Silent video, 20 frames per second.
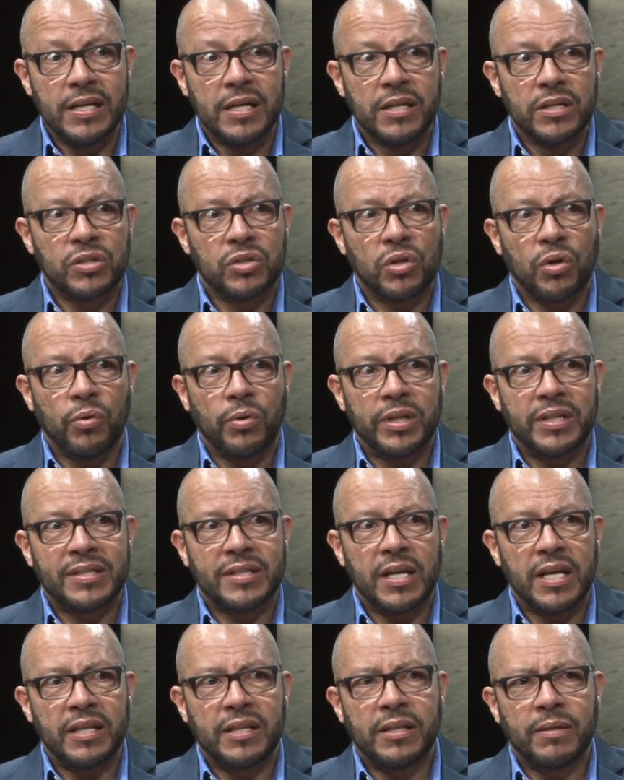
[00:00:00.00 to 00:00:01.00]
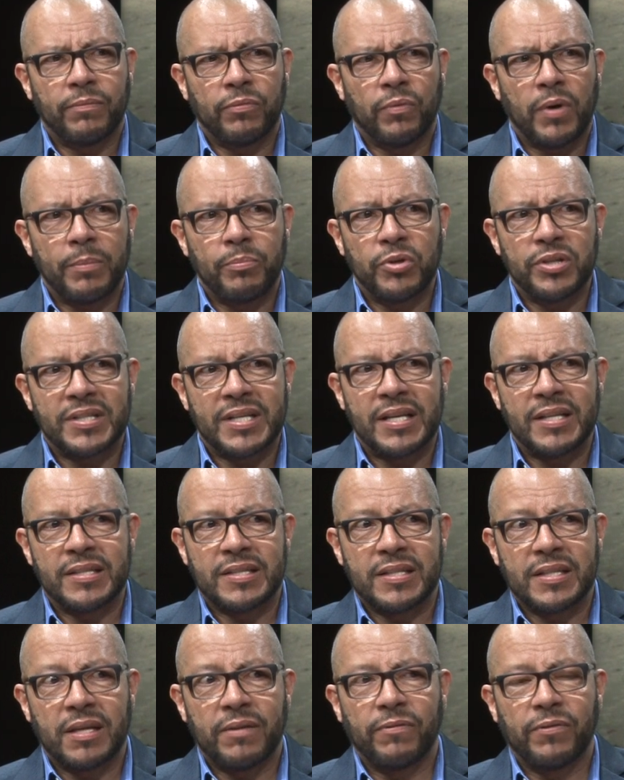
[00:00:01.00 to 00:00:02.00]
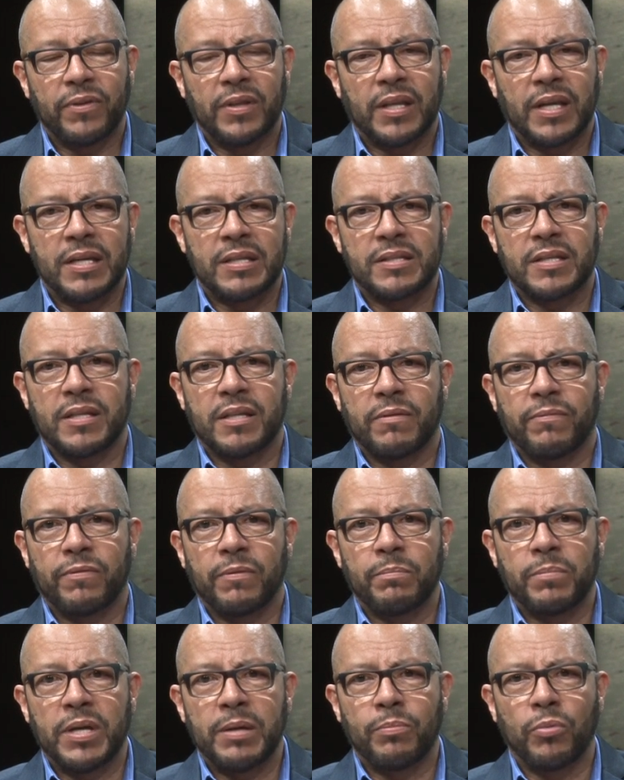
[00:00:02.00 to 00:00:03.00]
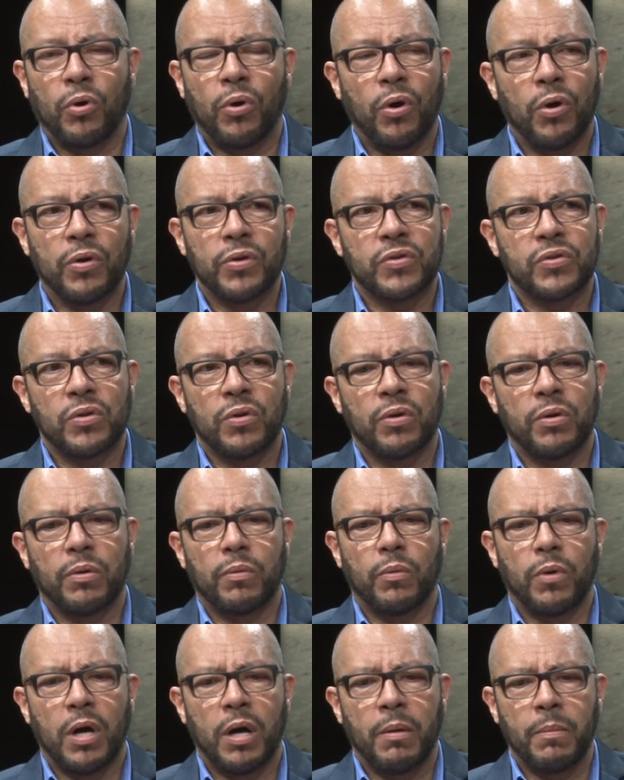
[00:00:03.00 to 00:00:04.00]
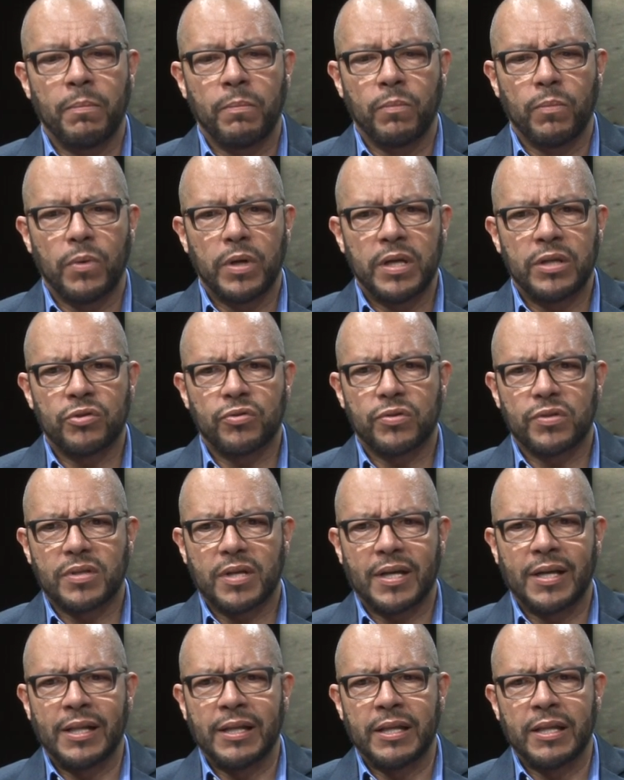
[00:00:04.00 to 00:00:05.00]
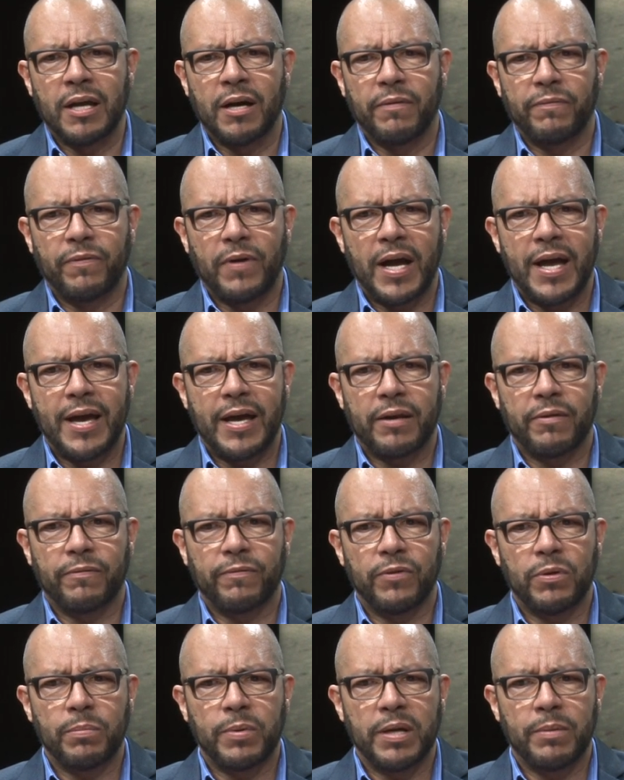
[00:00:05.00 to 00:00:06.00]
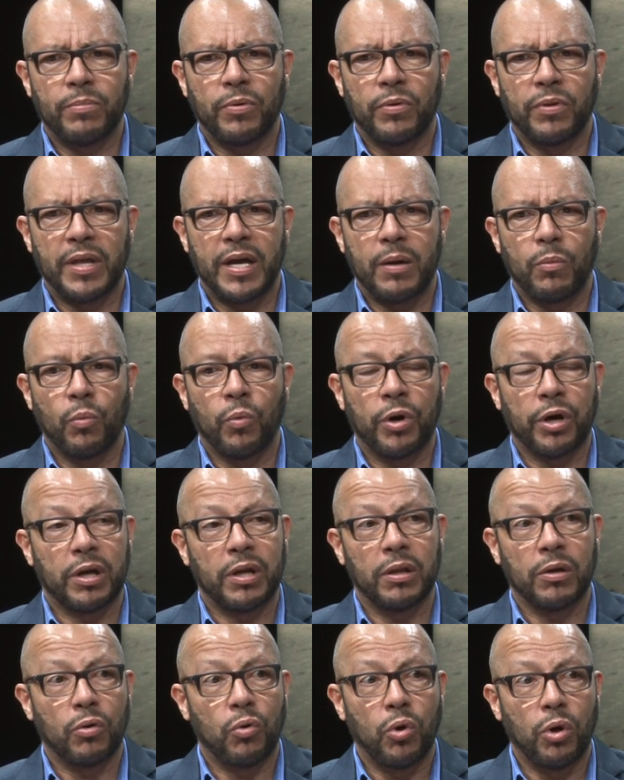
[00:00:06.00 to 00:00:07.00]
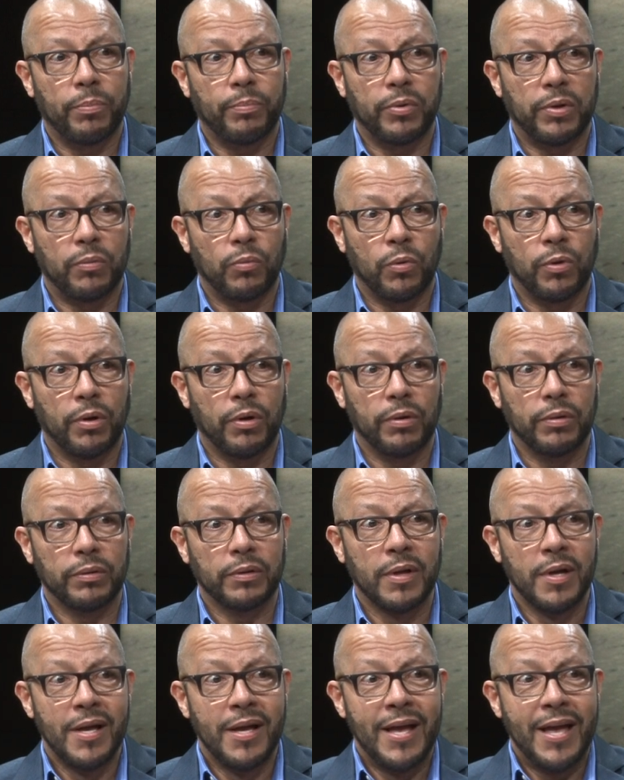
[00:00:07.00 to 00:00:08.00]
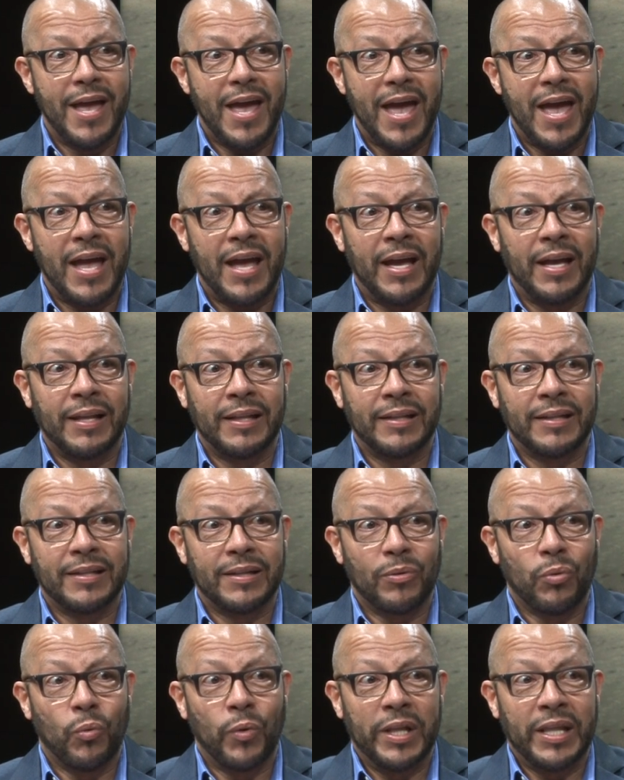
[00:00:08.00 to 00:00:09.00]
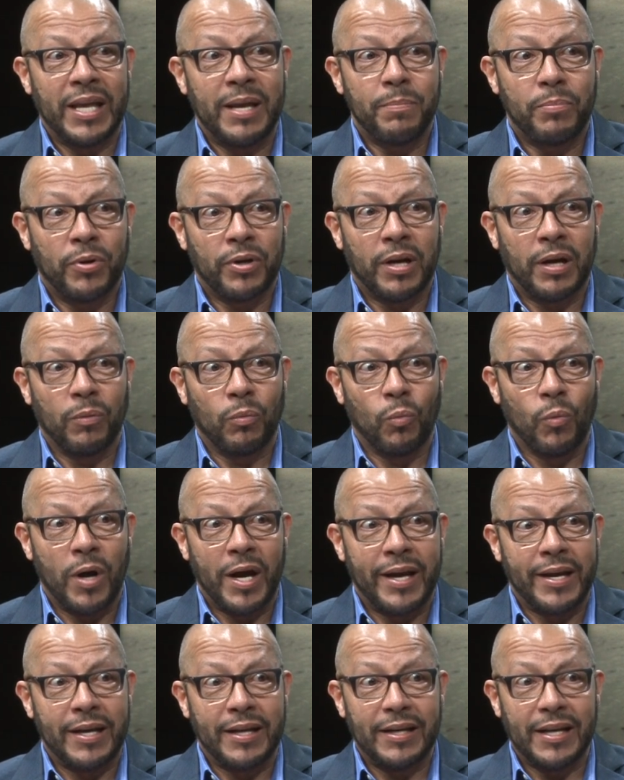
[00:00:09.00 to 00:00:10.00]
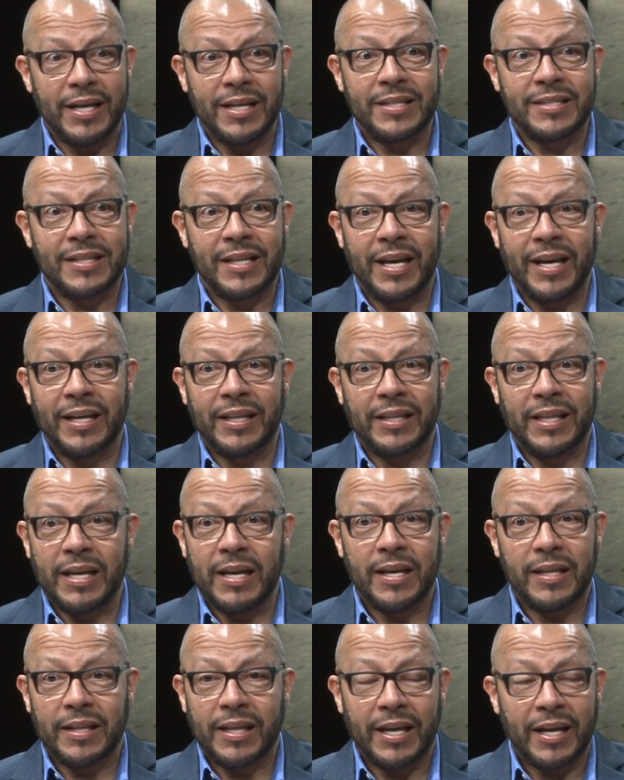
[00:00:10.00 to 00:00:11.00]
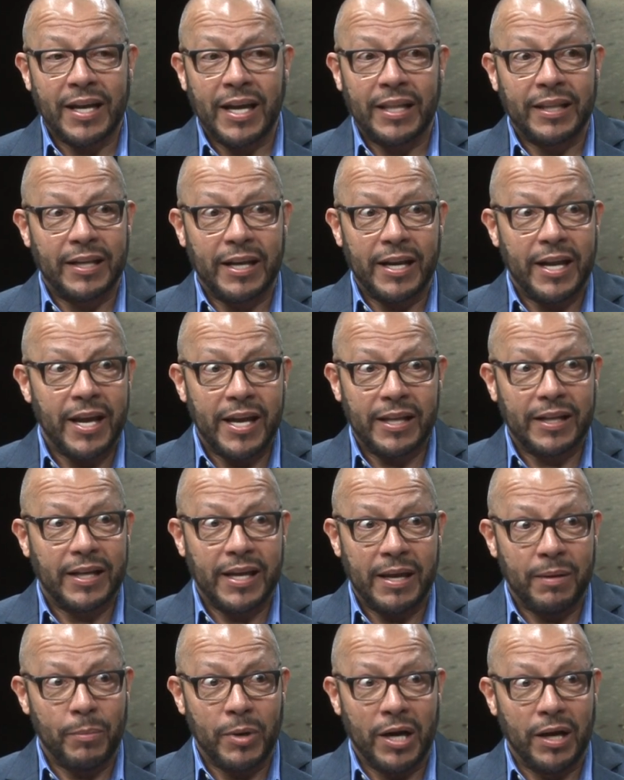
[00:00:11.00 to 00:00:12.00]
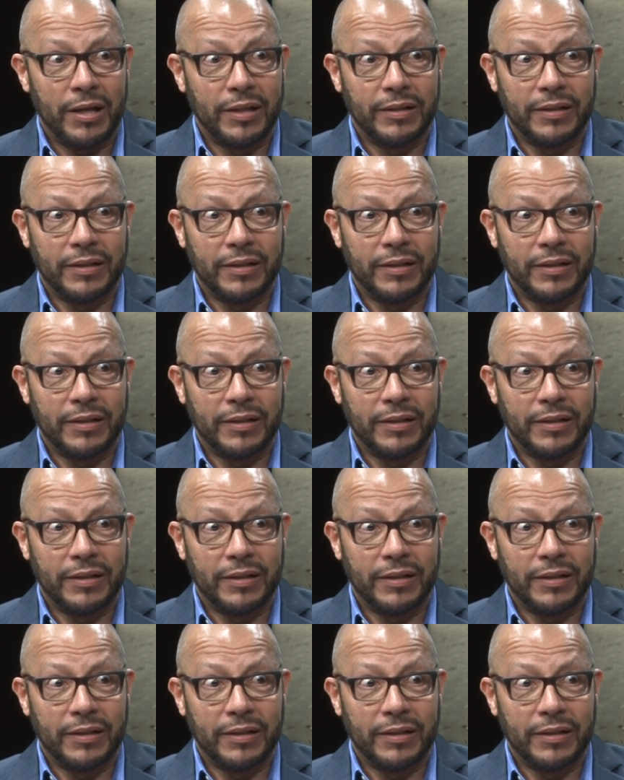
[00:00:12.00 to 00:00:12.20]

So it's it represents different things to different people. Also, um, interestingly enough, I had a few people that work in the corporate world. Mm-hmm. And when they put on white, it's like they, they got their head game on.